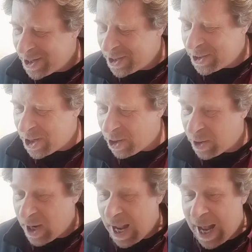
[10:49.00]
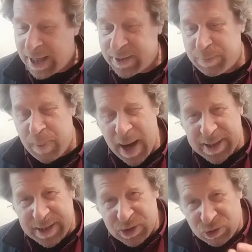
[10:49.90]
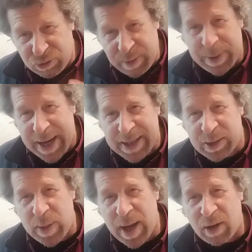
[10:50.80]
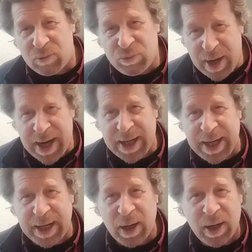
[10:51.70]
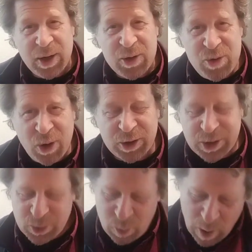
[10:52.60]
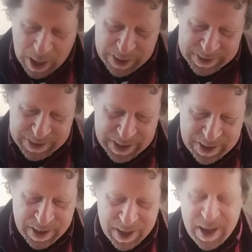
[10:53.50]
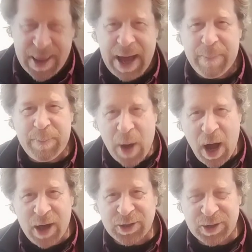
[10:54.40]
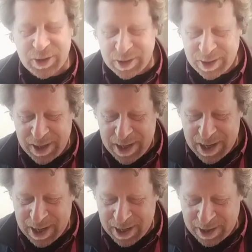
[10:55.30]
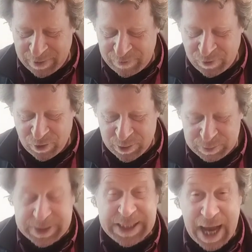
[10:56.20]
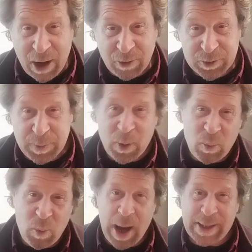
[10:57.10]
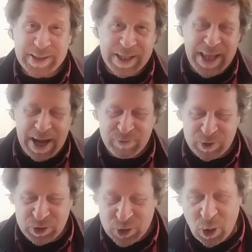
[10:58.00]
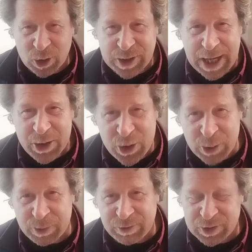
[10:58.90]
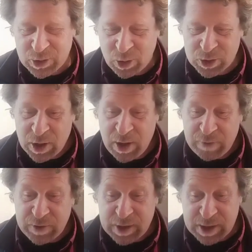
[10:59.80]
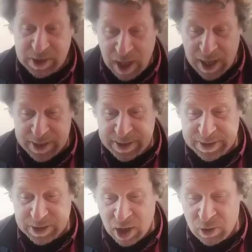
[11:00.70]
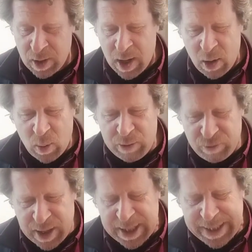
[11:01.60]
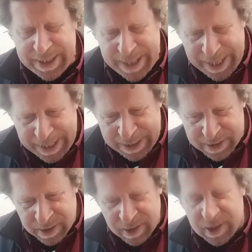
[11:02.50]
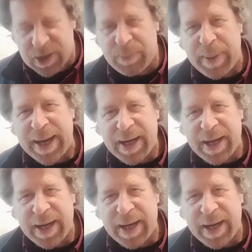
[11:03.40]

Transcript: you know. And by discriminating, we are really not just wasting that person uh, for themselves, but wasting that resource, that human resource for society. So we really need to be